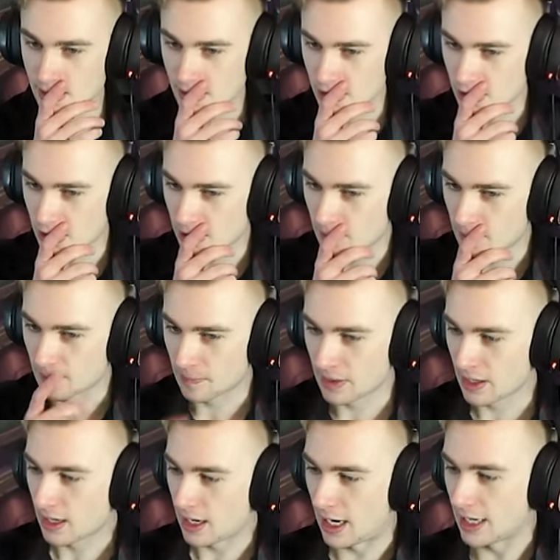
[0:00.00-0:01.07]
So
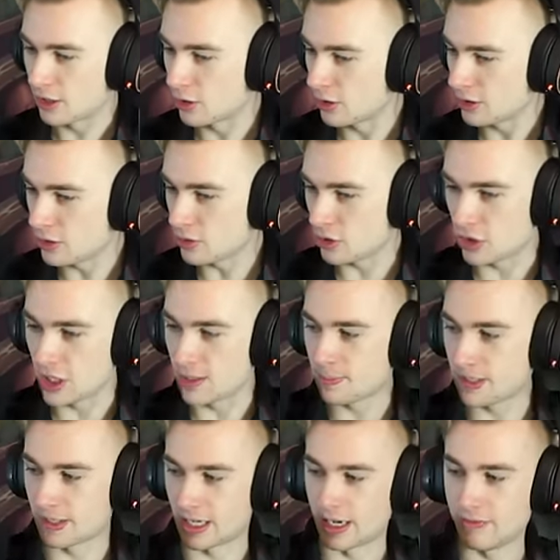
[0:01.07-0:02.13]
I could go cheap
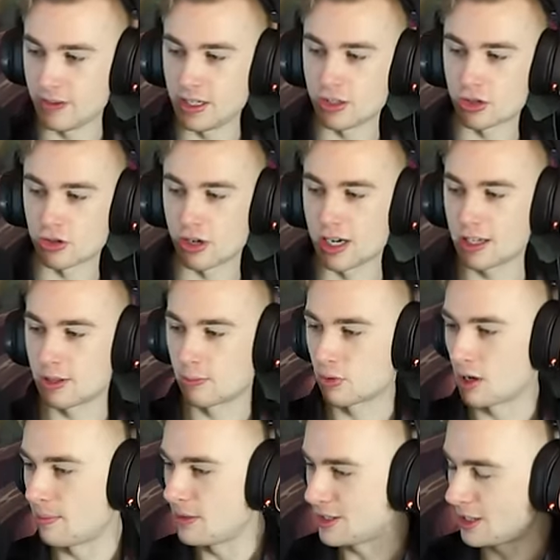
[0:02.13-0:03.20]
Siphoning Strike. The
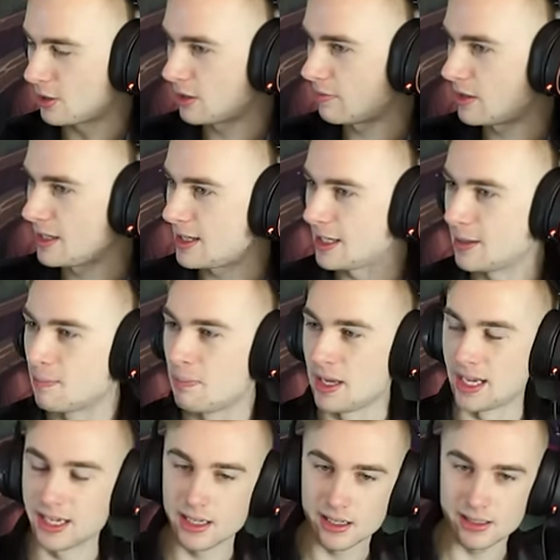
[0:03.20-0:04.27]
problem is I don't have anything
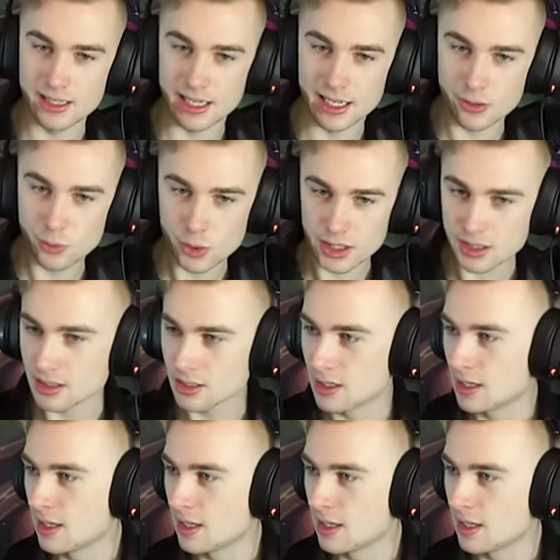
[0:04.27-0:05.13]
big to hit with.